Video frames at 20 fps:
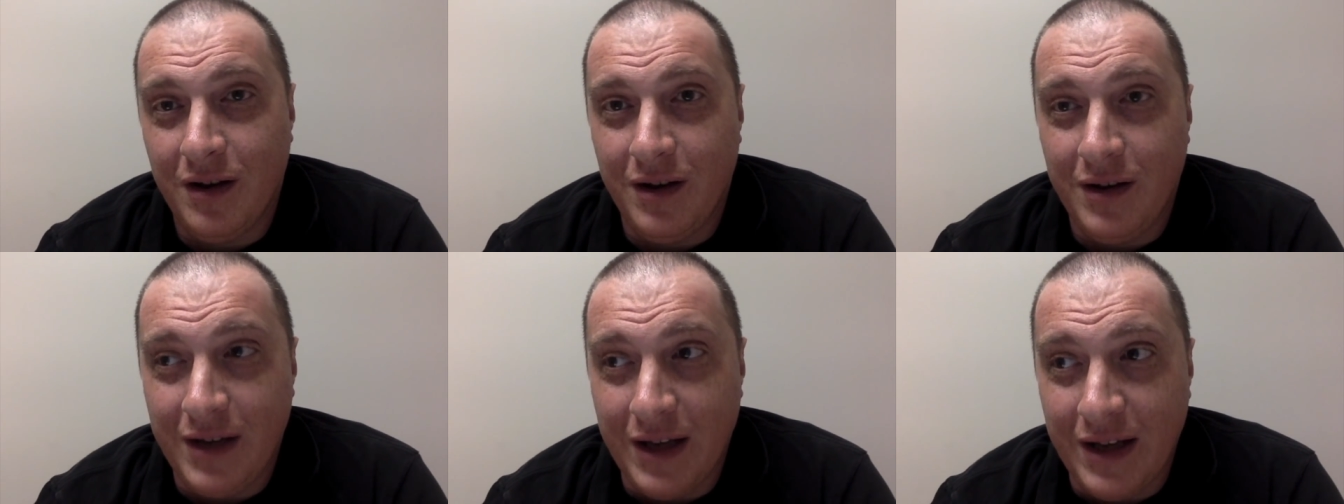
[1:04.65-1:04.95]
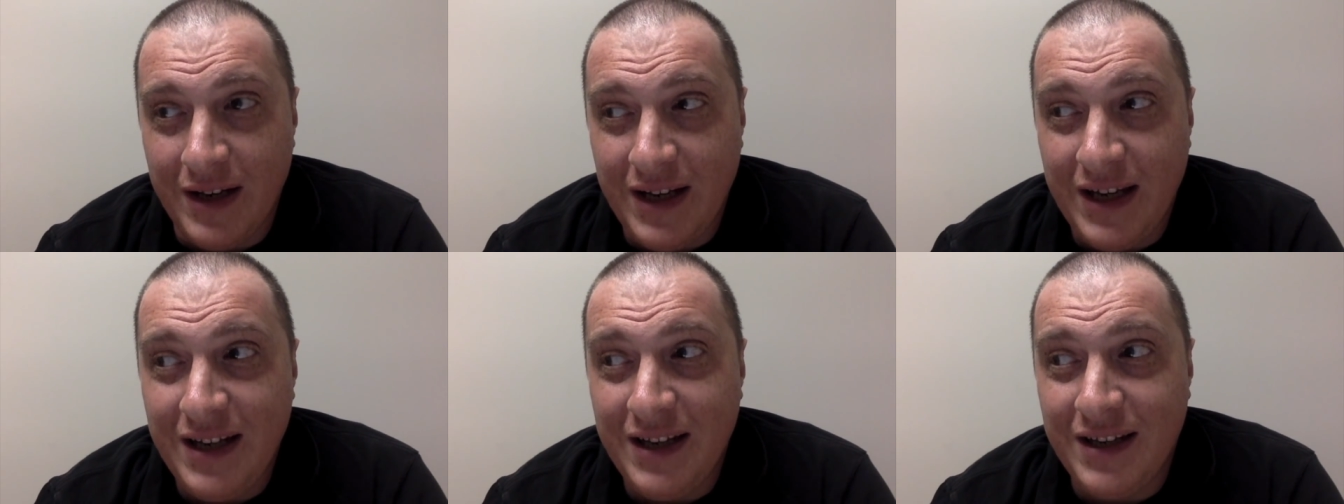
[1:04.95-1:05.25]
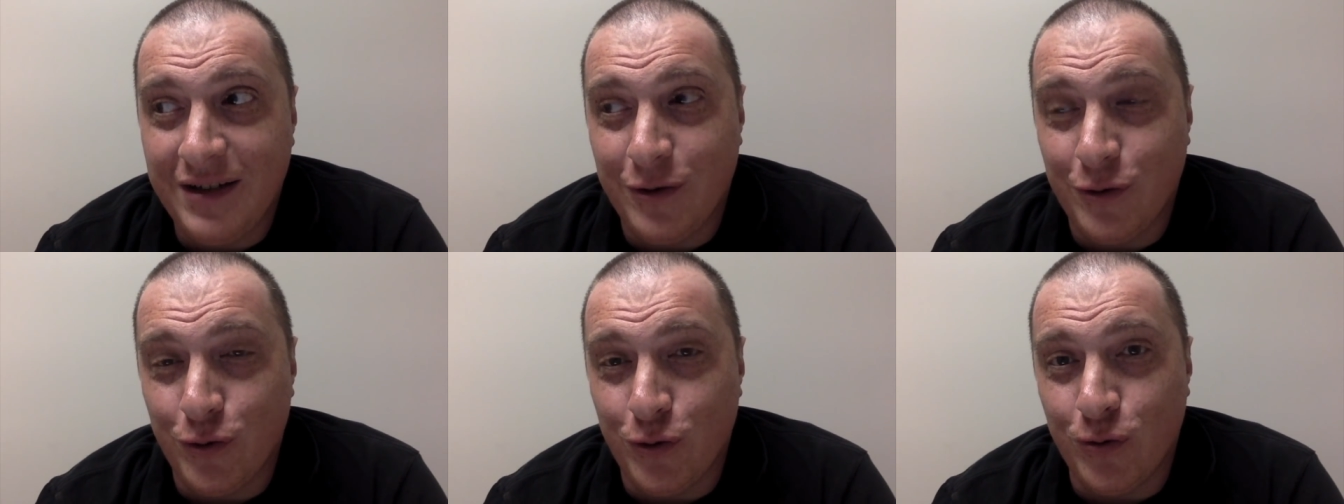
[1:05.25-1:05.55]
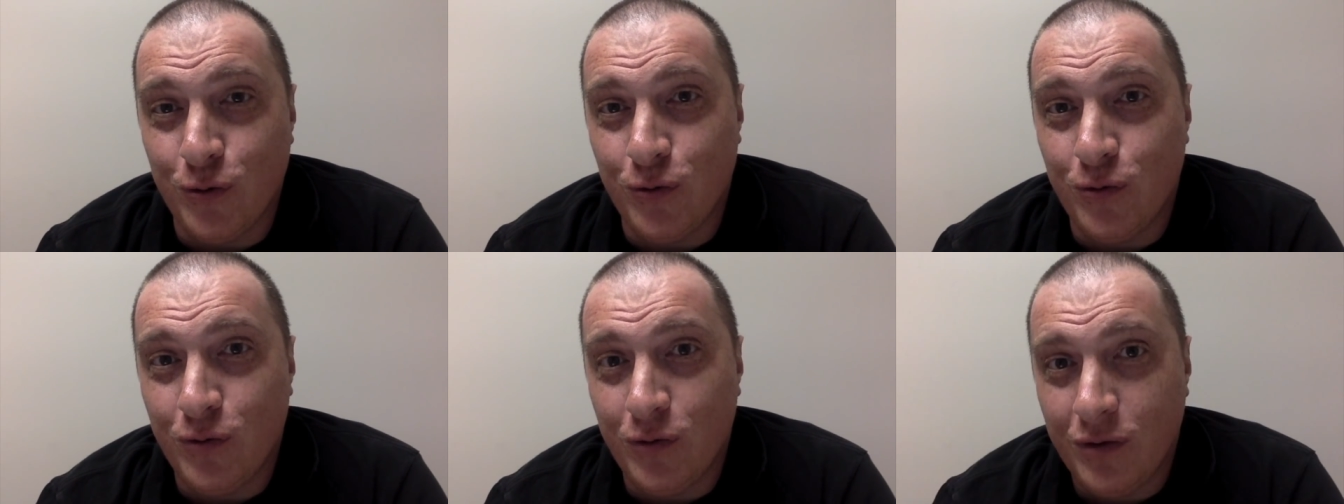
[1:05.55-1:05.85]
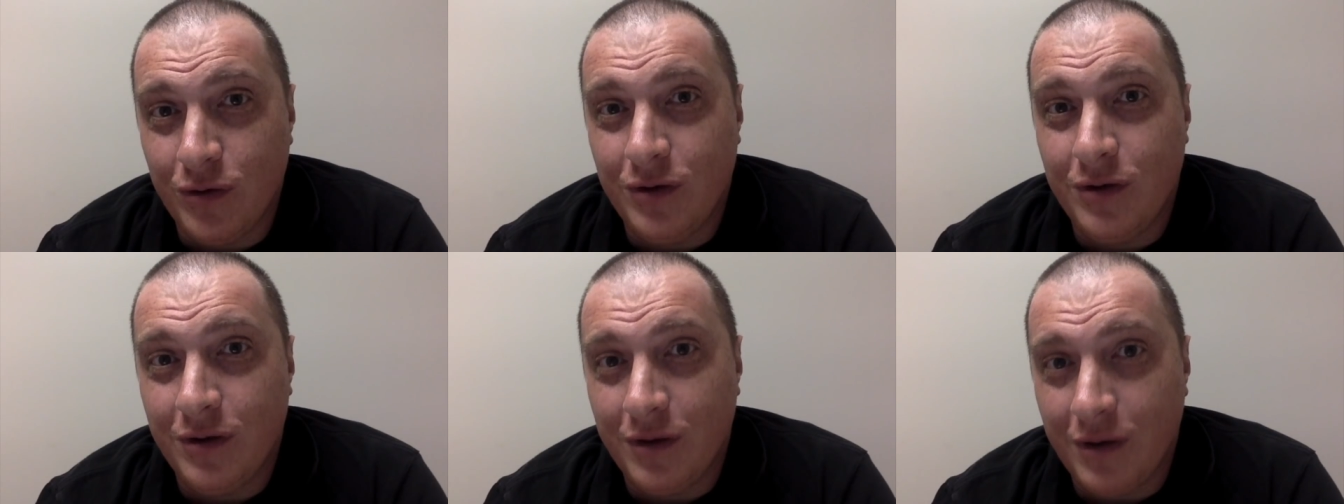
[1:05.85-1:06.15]
you need to
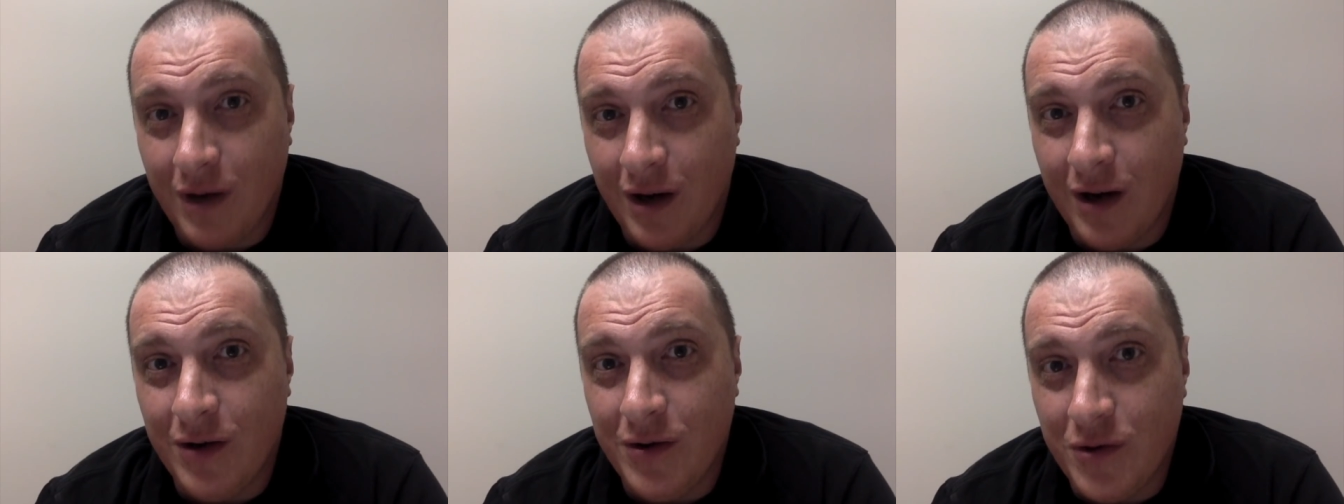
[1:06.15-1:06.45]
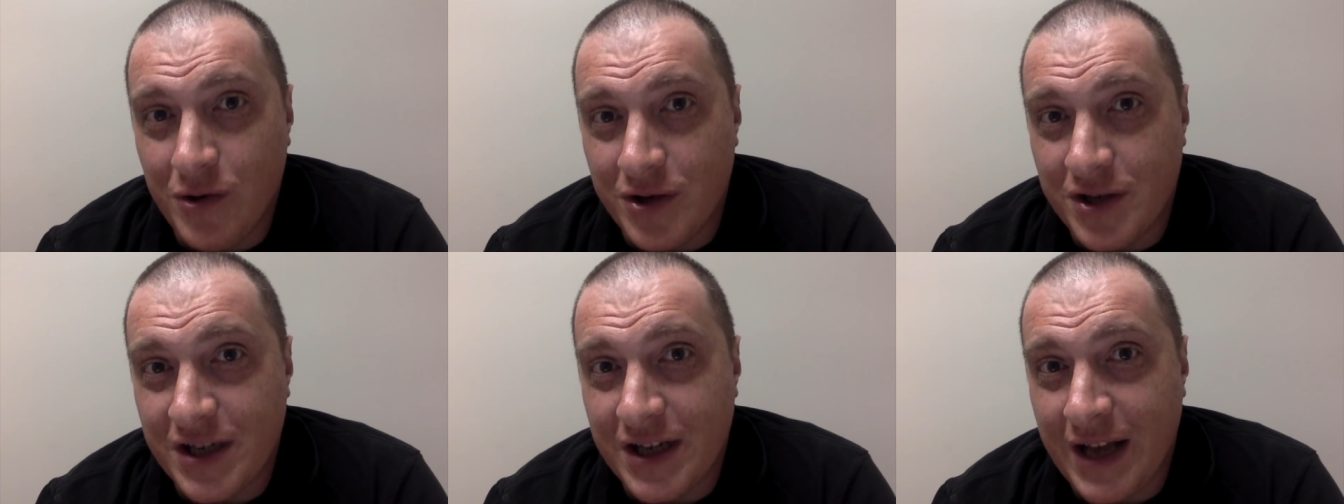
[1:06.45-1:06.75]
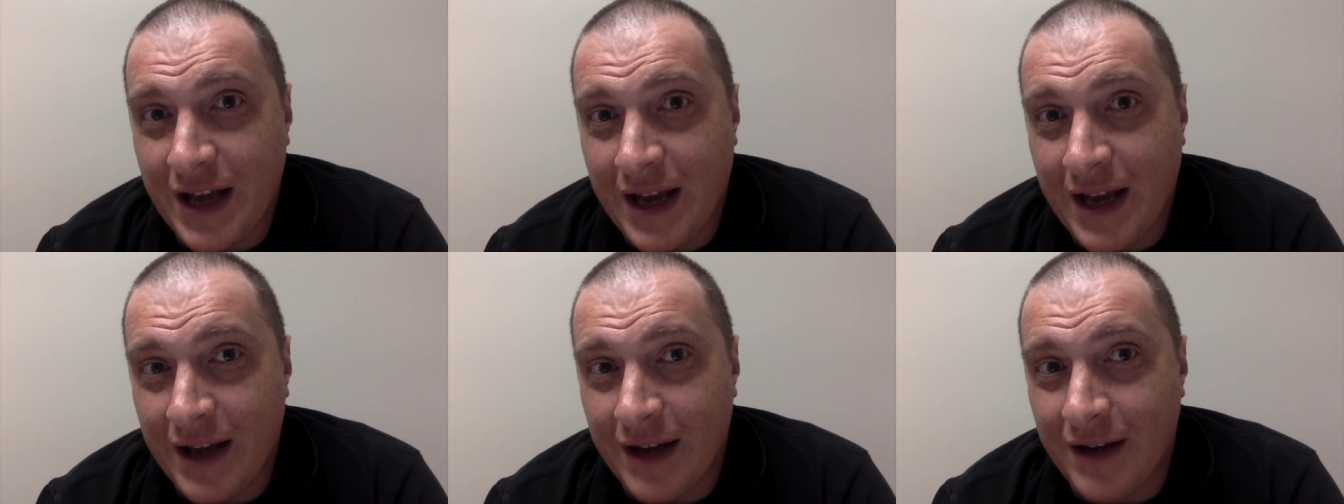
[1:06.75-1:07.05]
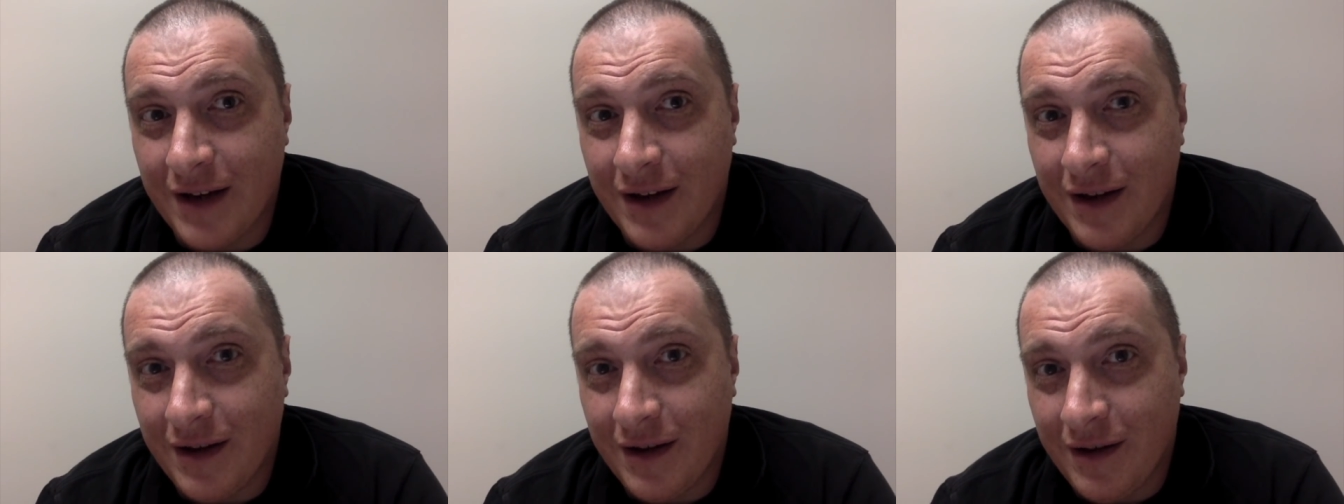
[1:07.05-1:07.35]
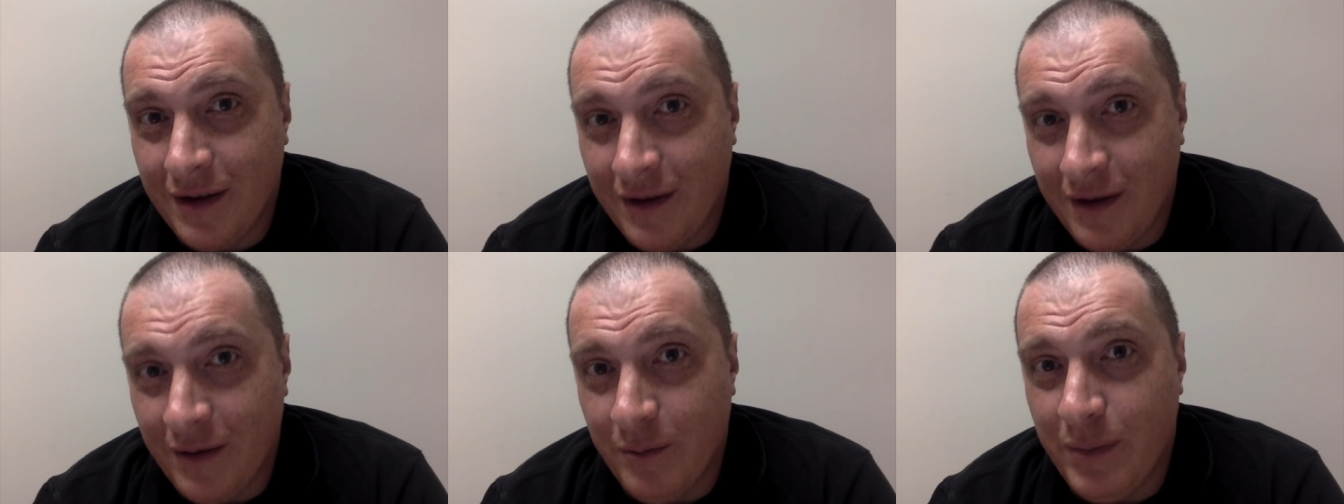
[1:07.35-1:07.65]
understand
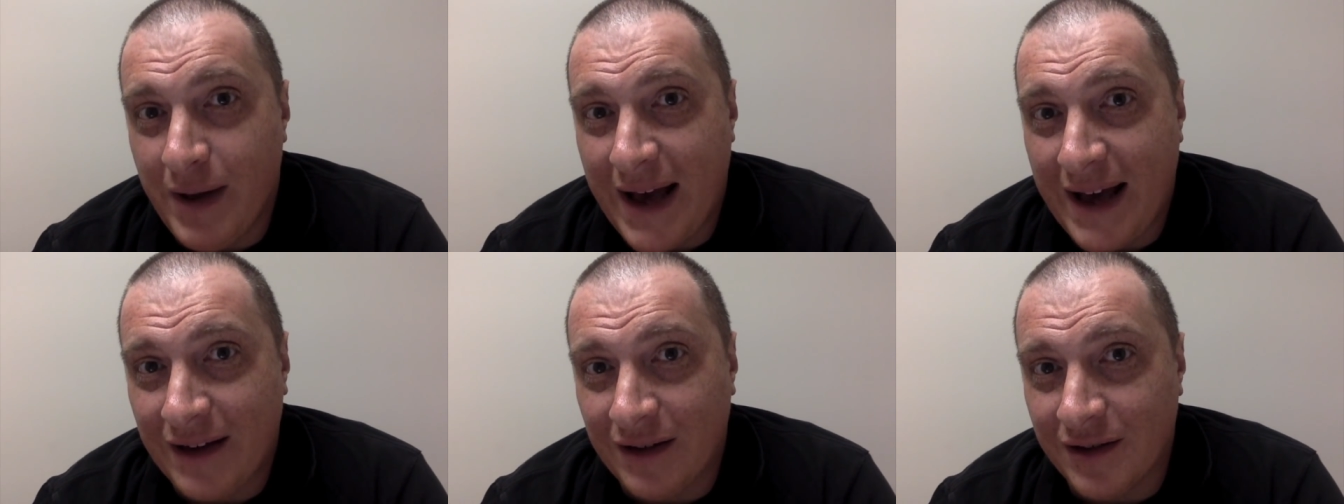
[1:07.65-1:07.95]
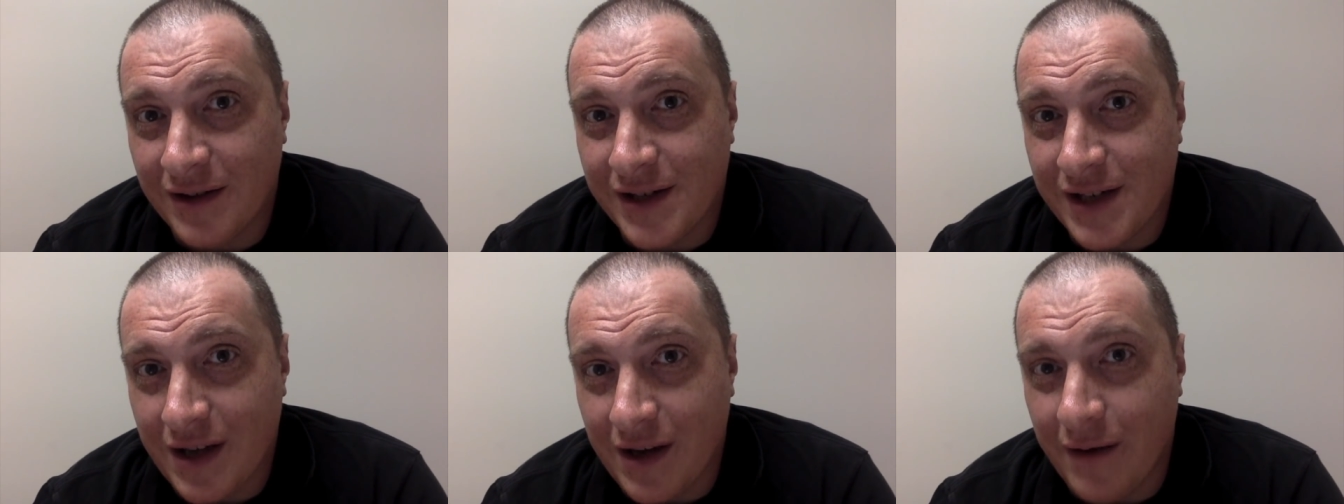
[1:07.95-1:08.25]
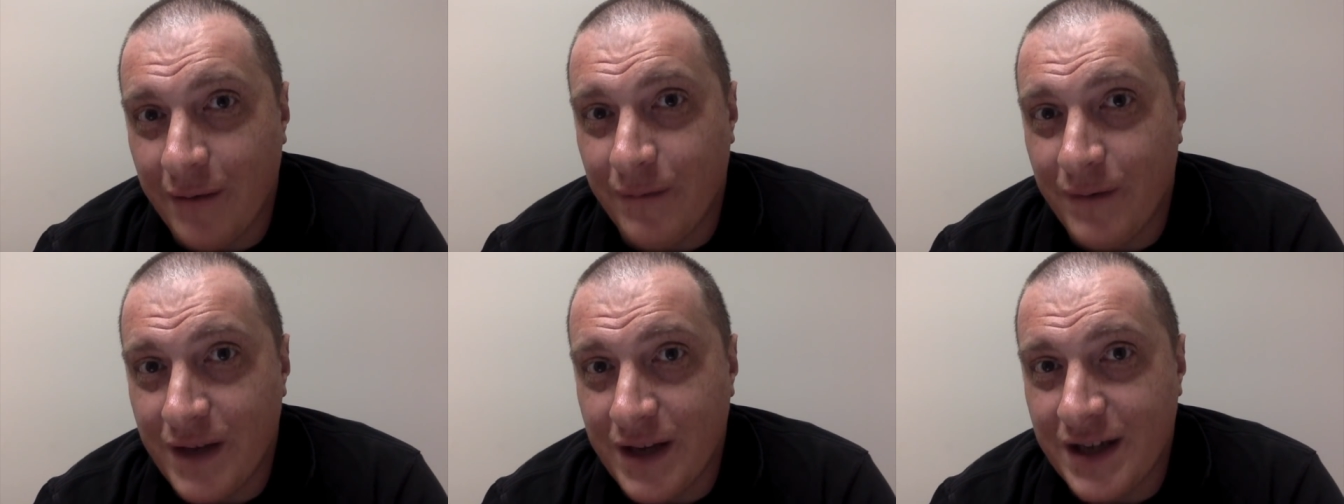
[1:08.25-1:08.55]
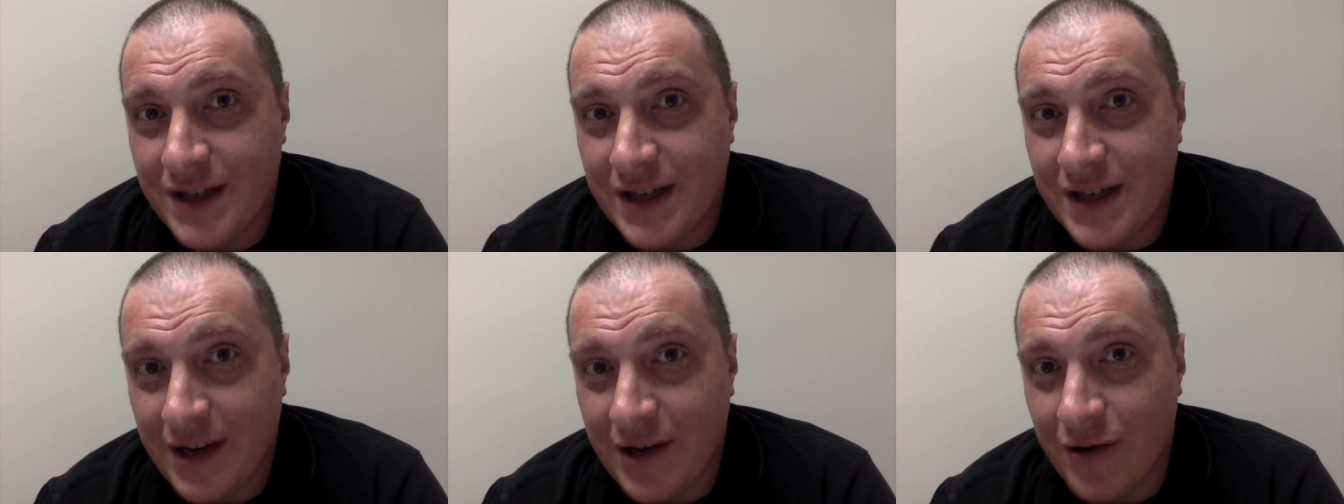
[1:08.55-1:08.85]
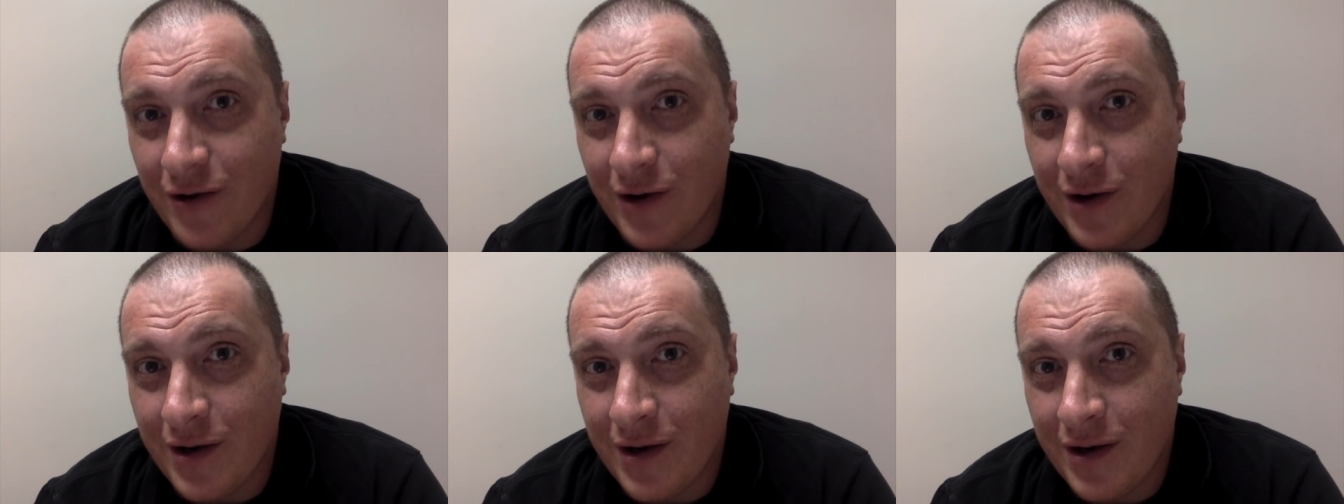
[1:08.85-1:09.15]
the battles of this
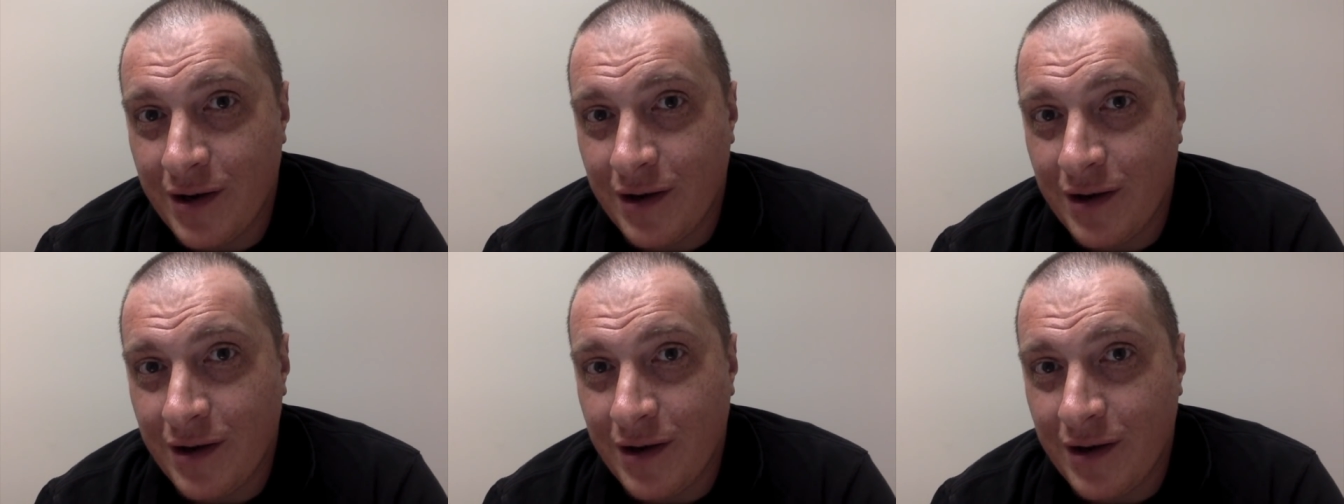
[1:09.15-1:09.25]
era.